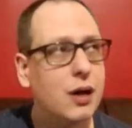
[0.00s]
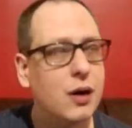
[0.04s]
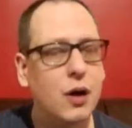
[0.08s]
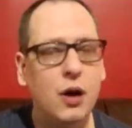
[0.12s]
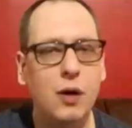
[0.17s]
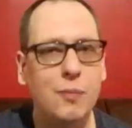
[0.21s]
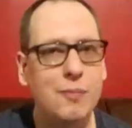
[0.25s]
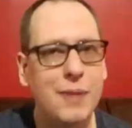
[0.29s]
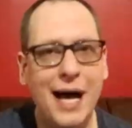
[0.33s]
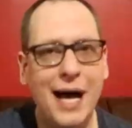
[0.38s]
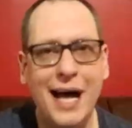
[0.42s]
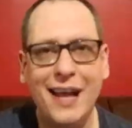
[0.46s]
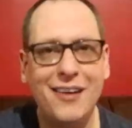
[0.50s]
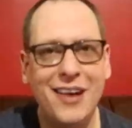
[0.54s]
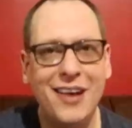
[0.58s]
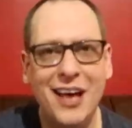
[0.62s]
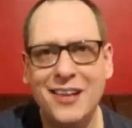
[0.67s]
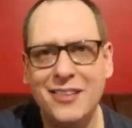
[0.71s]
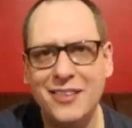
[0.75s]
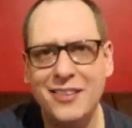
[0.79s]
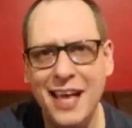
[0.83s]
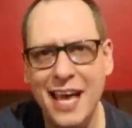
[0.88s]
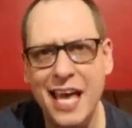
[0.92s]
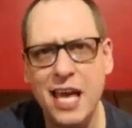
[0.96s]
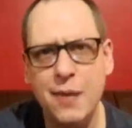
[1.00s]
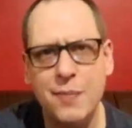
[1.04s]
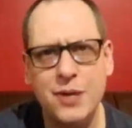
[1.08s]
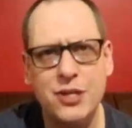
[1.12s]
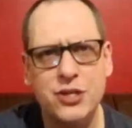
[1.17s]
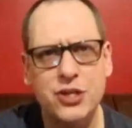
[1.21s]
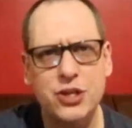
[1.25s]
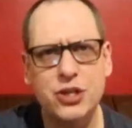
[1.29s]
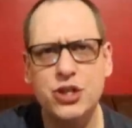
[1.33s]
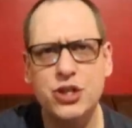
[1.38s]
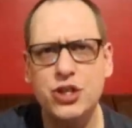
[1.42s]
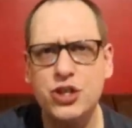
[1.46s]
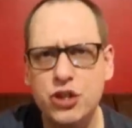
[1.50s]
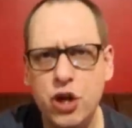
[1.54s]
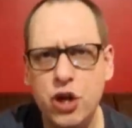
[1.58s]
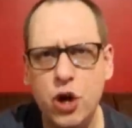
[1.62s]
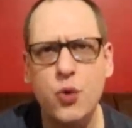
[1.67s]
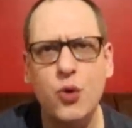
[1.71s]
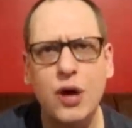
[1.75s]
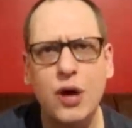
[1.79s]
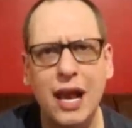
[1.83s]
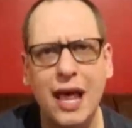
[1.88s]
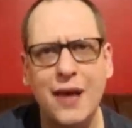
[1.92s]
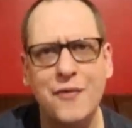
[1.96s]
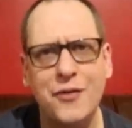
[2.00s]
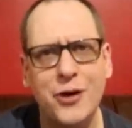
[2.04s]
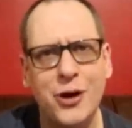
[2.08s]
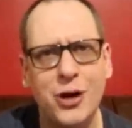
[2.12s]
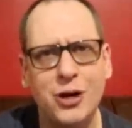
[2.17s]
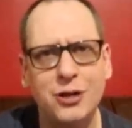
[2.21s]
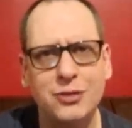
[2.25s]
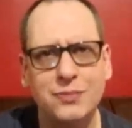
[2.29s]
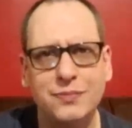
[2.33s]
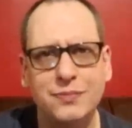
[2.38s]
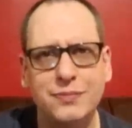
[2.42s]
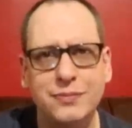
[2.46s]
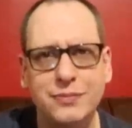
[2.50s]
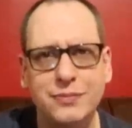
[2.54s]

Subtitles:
Oh man, that name, it's just so clever.